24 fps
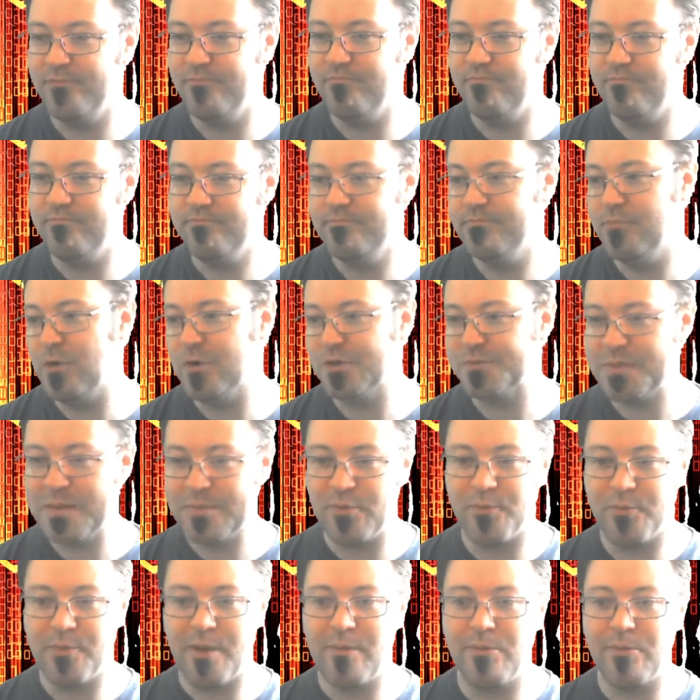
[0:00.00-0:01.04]
Most
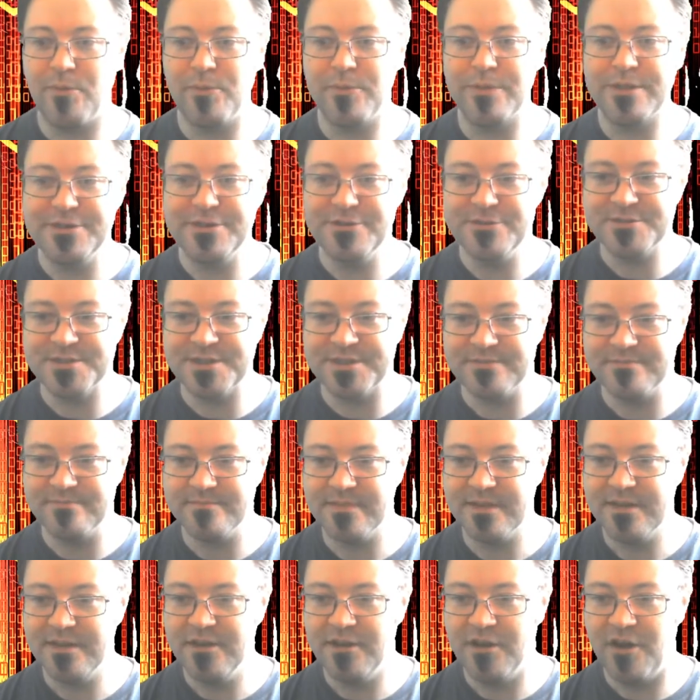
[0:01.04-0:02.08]
people probably use it
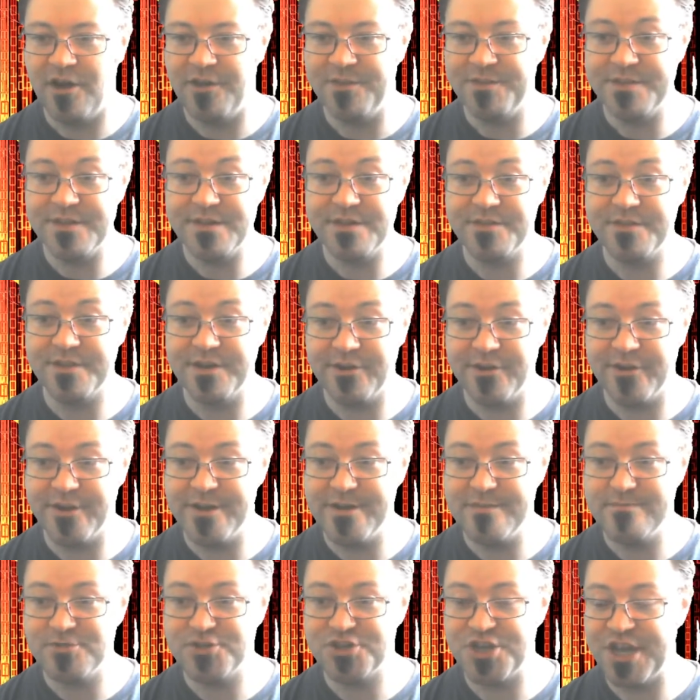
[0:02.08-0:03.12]
on the
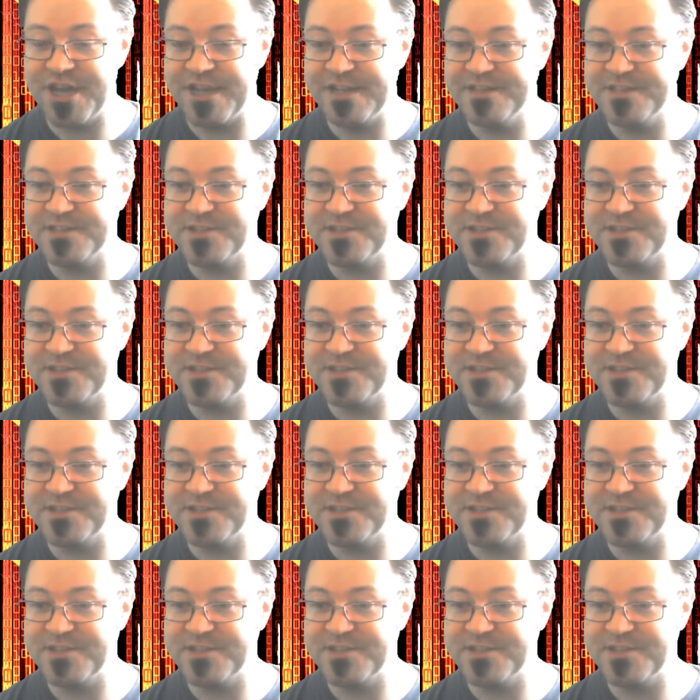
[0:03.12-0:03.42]
Ethereum chain,